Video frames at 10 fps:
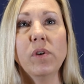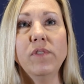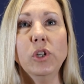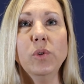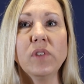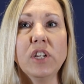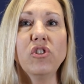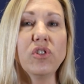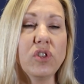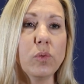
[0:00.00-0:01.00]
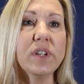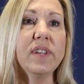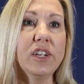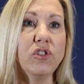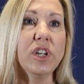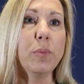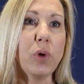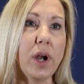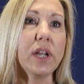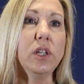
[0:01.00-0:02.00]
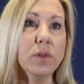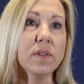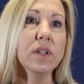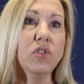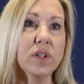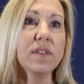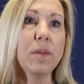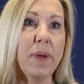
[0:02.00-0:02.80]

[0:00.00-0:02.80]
reviews and just the retention and product usage is the